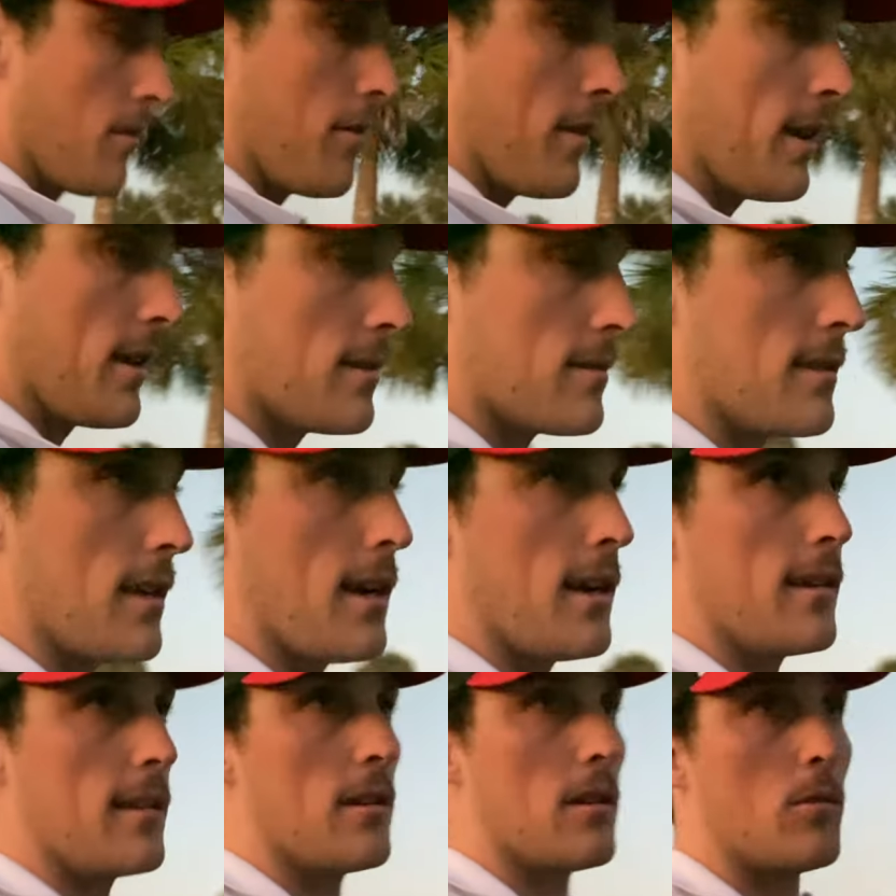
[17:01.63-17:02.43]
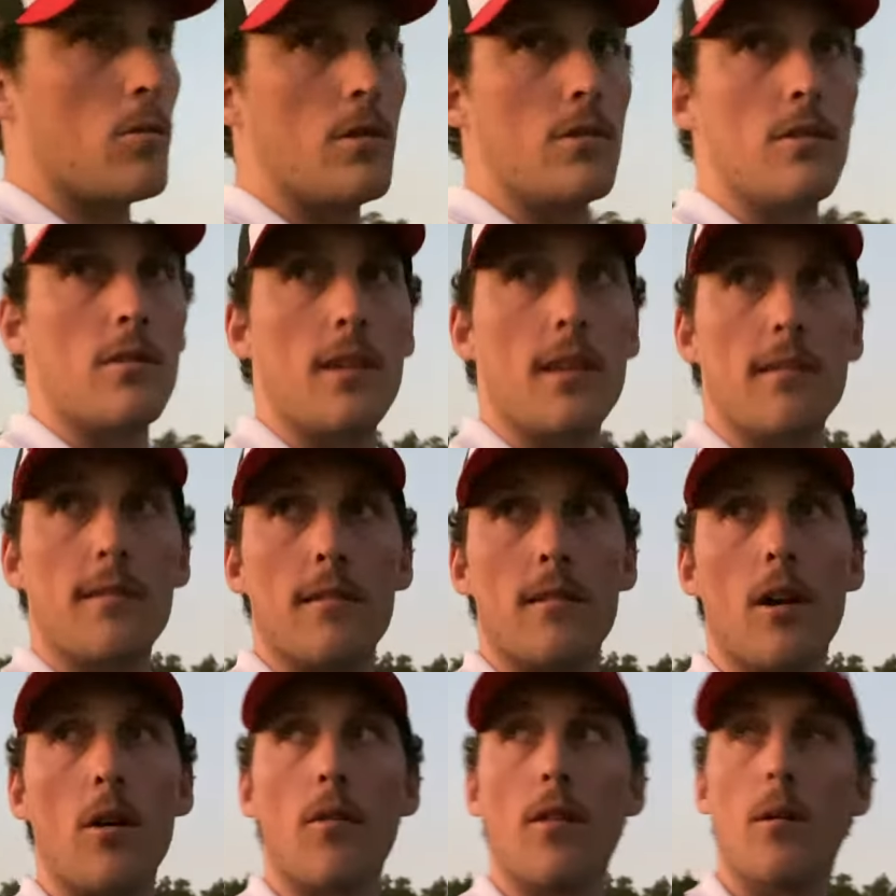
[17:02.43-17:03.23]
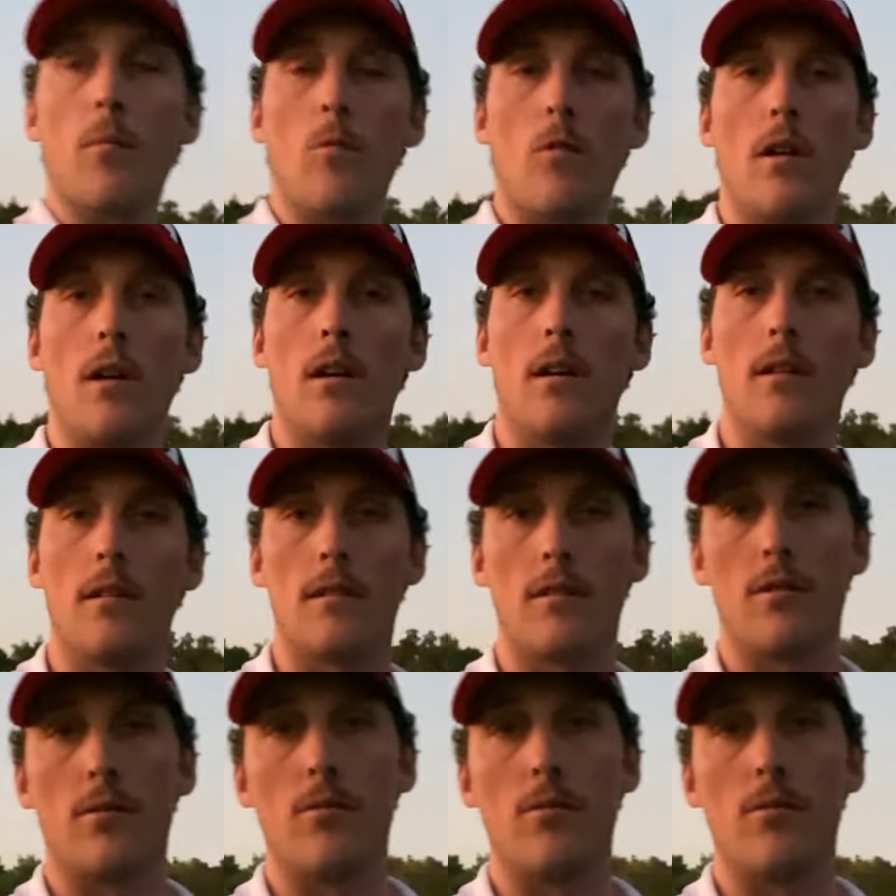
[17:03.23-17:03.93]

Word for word: things that you know once you get to know them well and